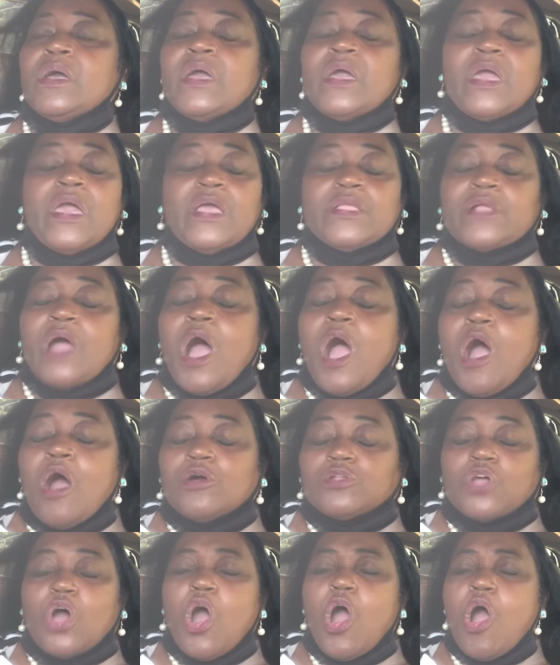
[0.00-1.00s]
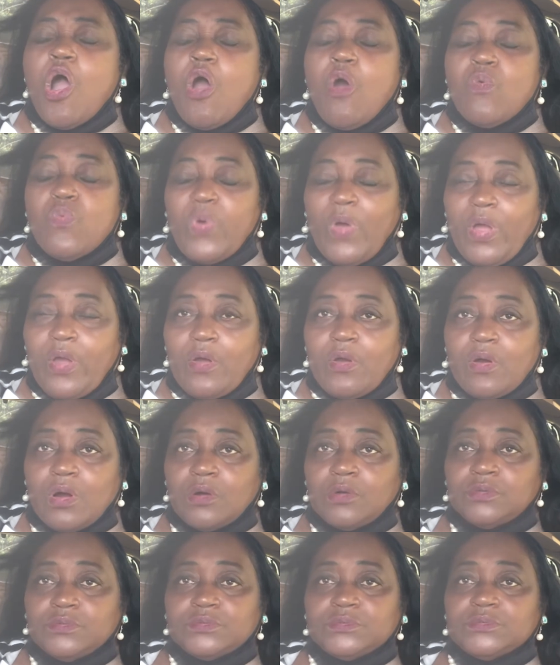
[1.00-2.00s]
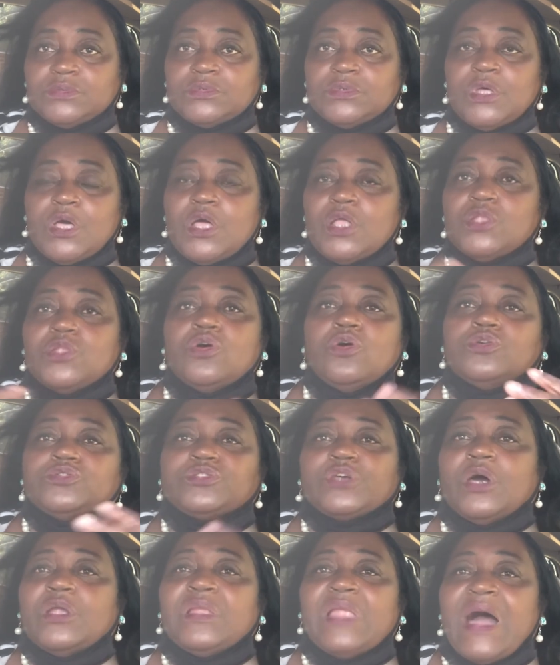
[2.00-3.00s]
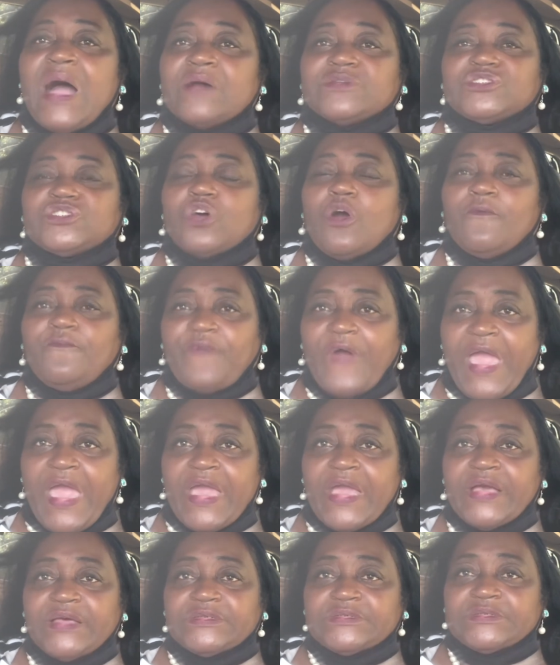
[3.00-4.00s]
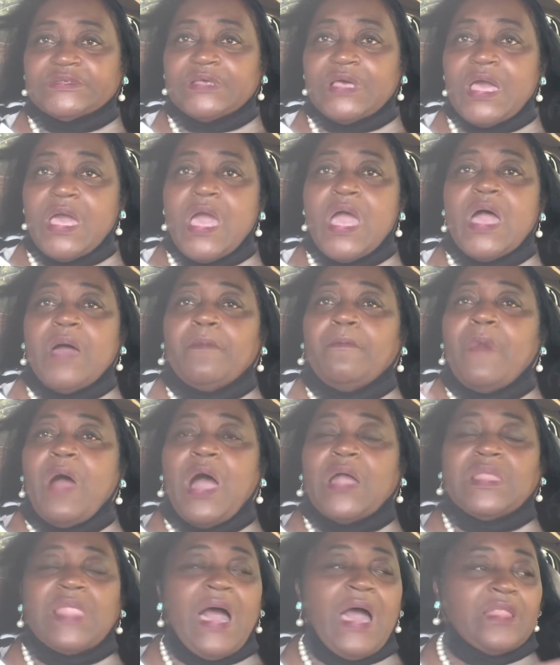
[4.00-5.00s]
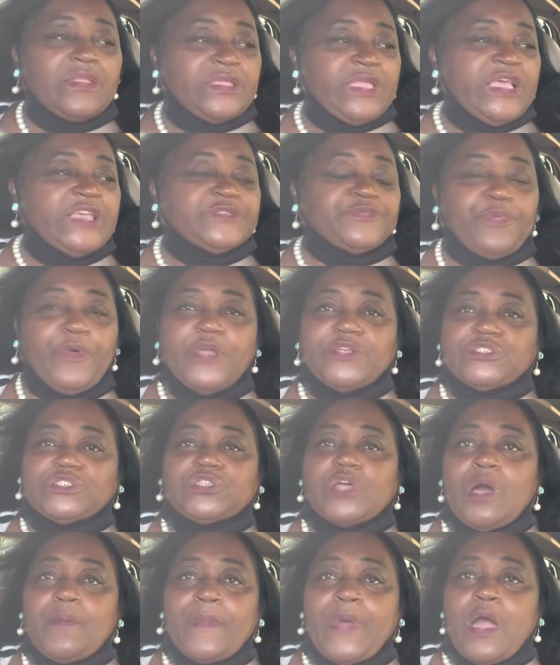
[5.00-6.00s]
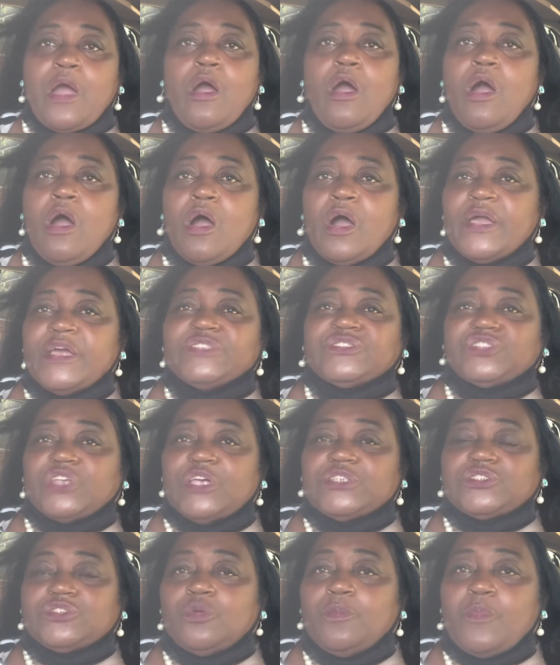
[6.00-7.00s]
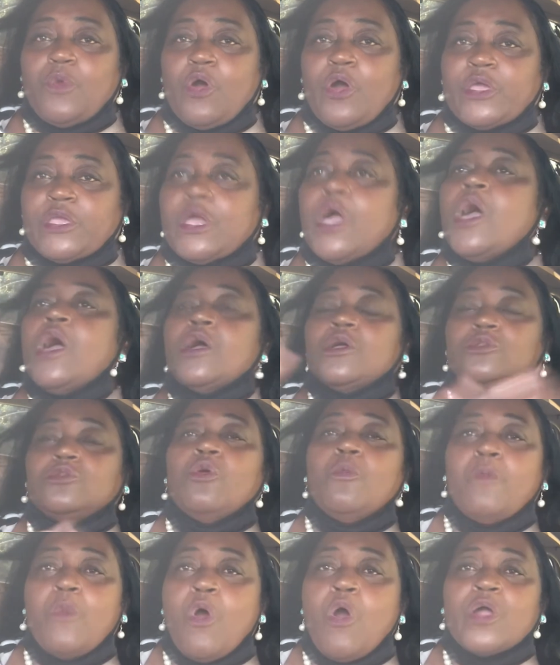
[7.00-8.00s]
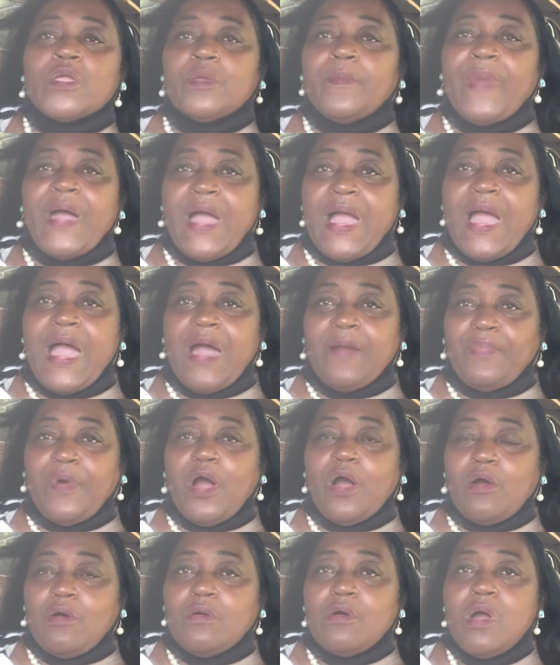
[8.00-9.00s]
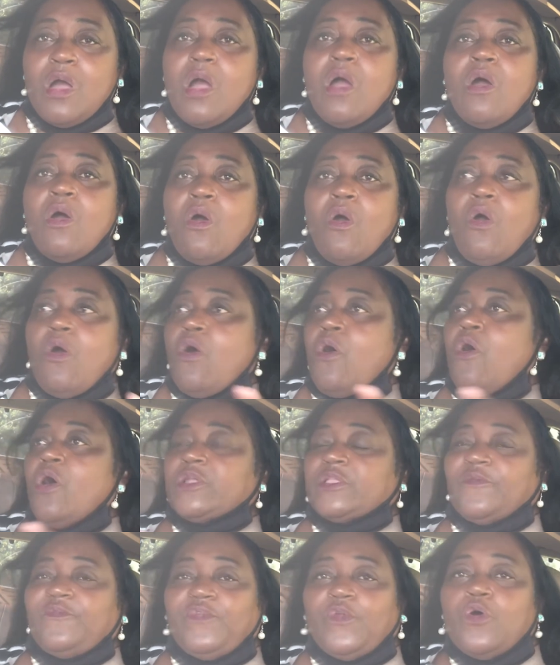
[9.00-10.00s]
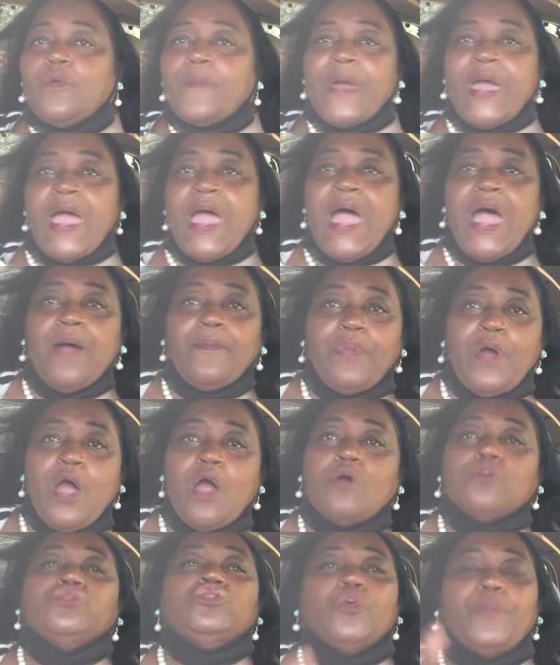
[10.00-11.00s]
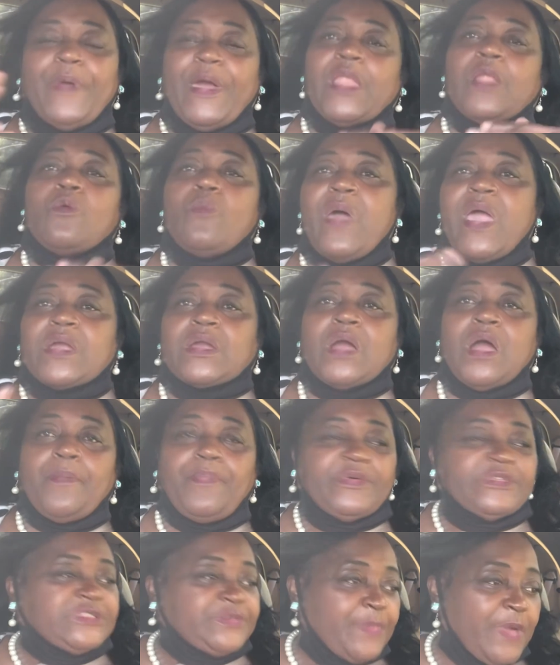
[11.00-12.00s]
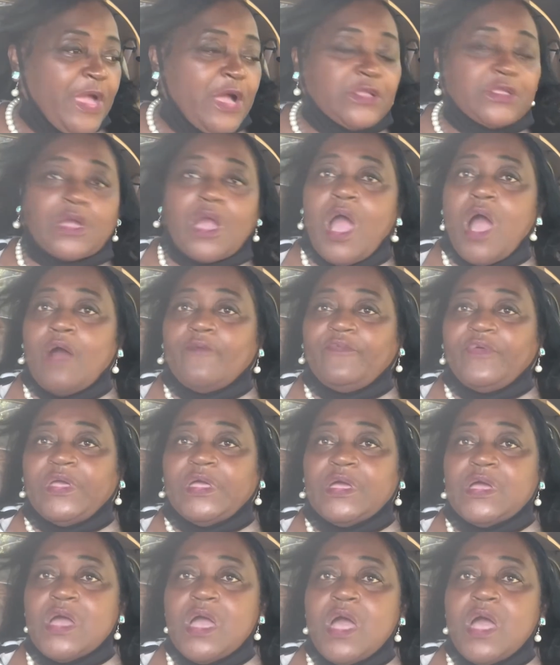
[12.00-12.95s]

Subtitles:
in all the whole world lose their lives so fast. And a lot of these preachers talking about, oh, it's just pneumonia in my eyeball, or the flu in my eyeball. You better wake up and smell the coffee.